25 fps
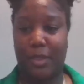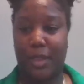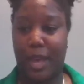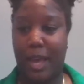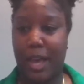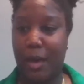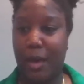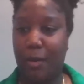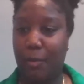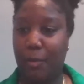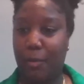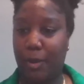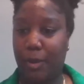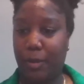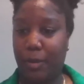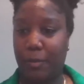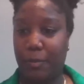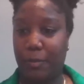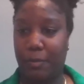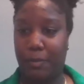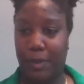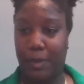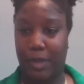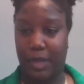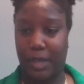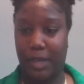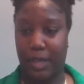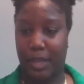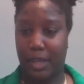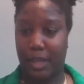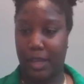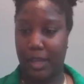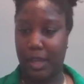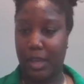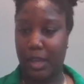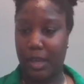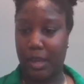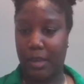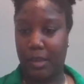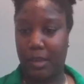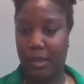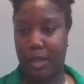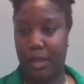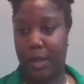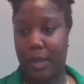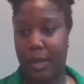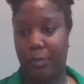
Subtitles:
so that will be,